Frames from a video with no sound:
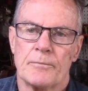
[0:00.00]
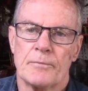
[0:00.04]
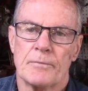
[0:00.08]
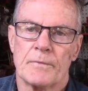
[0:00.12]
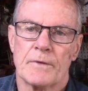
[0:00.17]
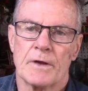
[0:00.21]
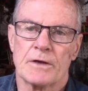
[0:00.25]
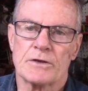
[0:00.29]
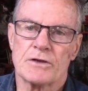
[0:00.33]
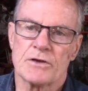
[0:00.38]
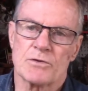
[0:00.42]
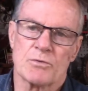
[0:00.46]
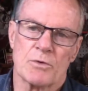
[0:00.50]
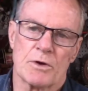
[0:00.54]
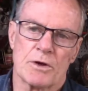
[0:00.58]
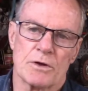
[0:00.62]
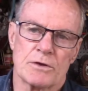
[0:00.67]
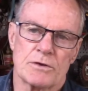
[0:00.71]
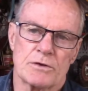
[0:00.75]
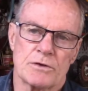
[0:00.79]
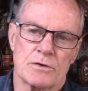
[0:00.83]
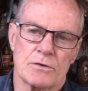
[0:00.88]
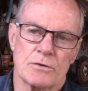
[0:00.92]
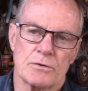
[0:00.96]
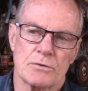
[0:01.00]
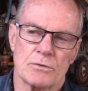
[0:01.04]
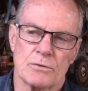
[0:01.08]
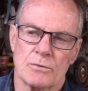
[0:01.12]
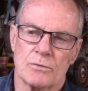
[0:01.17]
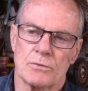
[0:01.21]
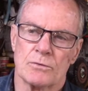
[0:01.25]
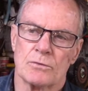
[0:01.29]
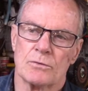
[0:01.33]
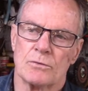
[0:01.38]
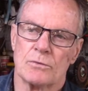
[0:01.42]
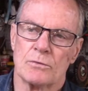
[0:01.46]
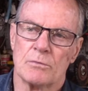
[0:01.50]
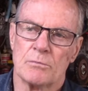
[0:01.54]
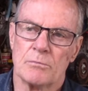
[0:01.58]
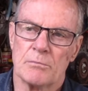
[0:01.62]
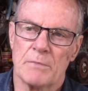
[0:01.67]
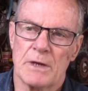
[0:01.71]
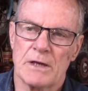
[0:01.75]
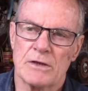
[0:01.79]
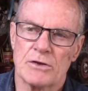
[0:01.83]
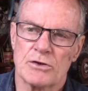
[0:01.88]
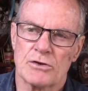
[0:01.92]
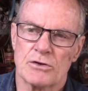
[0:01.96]
I just wanted to
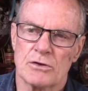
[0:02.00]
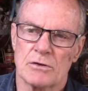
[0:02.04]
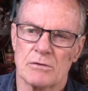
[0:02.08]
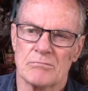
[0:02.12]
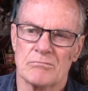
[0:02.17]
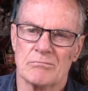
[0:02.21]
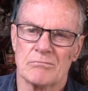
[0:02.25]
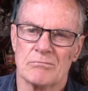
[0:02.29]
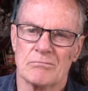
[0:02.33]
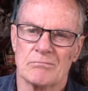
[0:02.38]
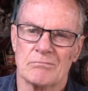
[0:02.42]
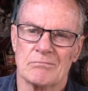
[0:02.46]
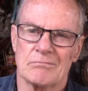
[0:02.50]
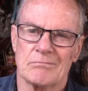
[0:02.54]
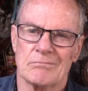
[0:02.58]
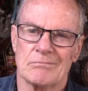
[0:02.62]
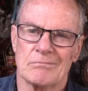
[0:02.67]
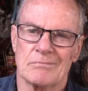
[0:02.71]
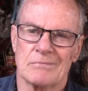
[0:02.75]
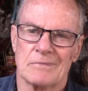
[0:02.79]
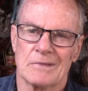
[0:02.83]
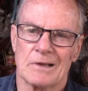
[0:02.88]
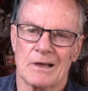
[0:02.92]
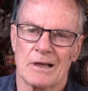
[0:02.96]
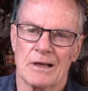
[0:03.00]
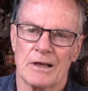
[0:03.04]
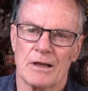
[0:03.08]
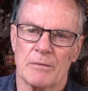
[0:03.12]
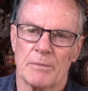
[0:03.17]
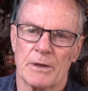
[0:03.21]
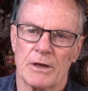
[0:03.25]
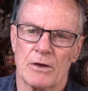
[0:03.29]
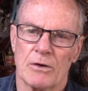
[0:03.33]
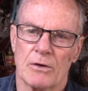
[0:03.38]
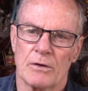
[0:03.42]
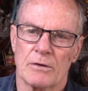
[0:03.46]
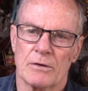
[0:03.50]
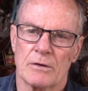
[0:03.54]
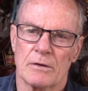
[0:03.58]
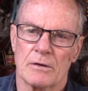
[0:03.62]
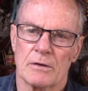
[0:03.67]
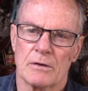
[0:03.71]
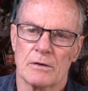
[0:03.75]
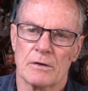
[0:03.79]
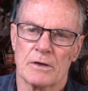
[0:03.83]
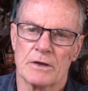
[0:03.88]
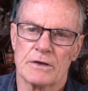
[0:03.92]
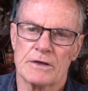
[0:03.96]
mention a little bit
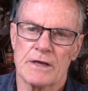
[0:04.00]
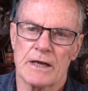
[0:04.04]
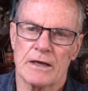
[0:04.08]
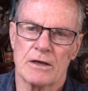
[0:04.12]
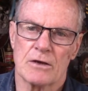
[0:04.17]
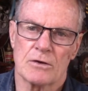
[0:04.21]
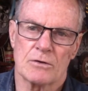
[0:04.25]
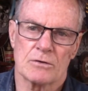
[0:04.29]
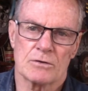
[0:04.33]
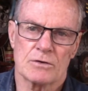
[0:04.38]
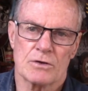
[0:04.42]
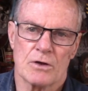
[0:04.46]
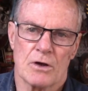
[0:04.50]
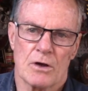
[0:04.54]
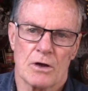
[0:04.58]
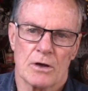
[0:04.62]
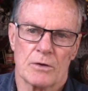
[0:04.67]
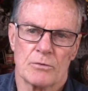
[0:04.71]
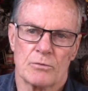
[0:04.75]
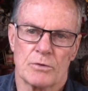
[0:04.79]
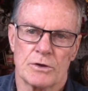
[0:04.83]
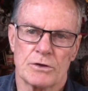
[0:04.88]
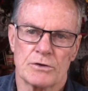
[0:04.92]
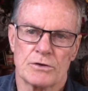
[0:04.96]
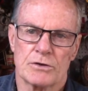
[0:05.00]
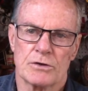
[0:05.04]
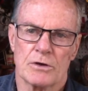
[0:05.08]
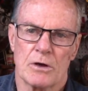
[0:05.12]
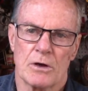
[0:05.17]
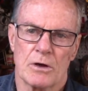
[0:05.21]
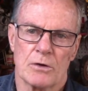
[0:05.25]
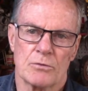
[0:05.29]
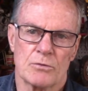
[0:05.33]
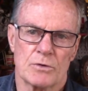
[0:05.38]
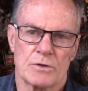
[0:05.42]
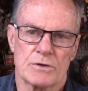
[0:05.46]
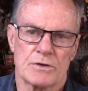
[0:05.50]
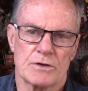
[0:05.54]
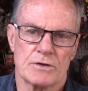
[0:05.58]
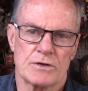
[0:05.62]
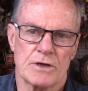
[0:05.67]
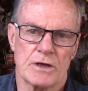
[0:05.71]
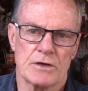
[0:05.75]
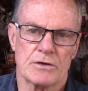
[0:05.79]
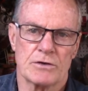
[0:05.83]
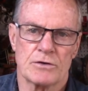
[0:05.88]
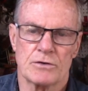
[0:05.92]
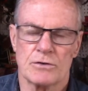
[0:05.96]
on the technical side, which I would
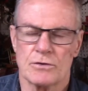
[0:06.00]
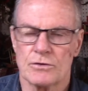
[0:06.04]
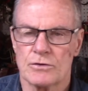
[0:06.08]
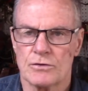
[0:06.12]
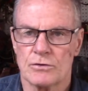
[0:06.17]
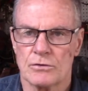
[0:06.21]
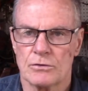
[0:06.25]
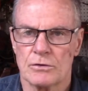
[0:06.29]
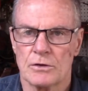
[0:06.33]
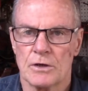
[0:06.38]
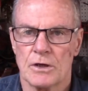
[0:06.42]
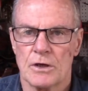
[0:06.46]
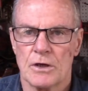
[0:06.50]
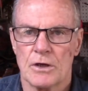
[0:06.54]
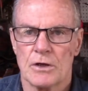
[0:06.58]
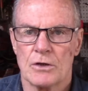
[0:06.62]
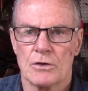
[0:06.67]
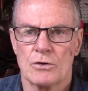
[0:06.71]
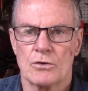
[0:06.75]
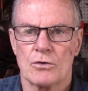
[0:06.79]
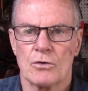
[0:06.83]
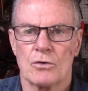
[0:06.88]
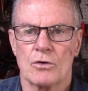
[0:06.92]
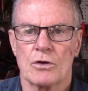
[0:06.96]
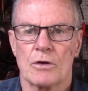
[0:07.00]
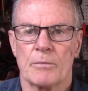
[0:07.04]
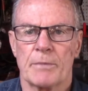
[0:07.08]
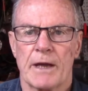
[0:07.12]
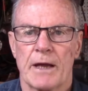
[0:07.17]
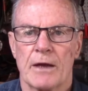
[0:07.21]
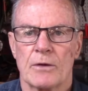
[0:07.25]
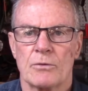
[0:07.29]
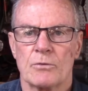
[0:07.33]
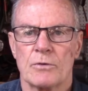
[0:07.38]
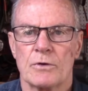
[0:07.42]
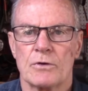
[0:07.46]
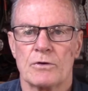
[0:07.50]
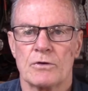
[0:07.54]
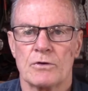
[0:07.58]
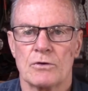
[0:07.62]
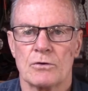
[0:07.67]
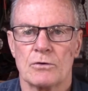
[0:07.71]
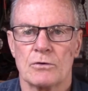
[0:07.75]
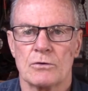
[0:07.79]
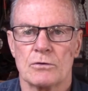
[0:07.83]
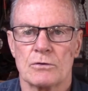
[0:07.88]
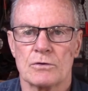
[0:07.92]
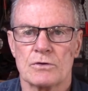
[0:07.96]
suggest you should talk about with
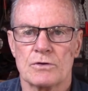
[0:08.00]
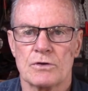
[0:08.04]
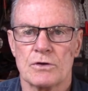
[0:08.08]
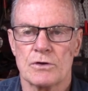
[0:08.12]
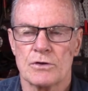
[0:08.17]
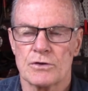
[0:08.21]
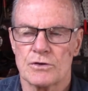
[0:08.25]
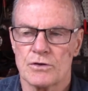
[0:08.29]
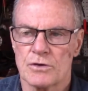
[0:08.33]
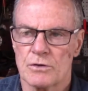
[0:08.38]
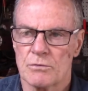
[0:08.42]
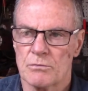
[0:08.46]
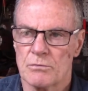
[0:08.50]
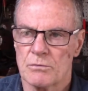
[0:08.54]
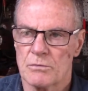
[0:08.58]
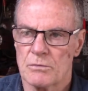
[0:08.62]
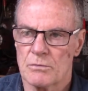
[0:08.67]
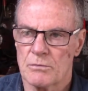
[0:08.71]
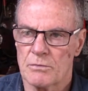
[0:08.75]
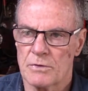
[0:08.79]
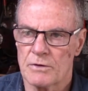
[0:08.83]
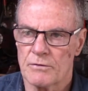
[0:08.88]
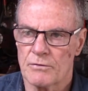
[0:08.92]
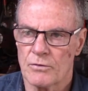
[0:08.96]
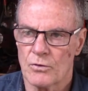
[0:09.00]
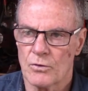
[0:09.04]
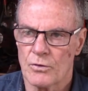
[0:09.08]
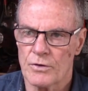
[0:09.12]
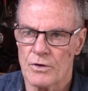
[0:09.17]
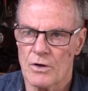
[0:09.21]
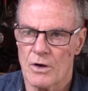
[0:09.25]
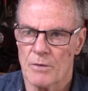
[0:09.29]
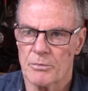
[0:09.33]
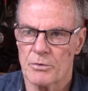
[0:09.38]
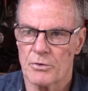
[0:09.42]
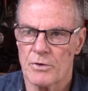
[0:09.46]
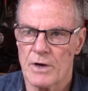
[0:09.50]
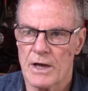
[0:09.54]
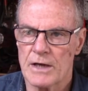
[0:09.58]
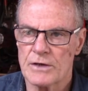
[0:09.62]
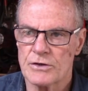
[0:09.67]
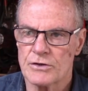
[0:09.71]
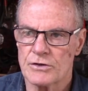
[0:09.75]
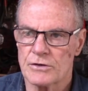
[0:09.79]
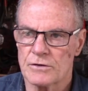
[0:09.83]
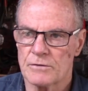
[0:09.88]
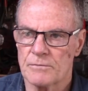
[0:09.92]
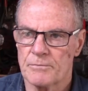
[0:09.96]
your surgeon before the
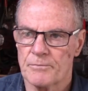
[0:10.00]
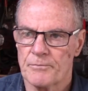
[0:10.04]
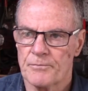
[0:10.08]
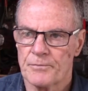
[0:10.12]
operation.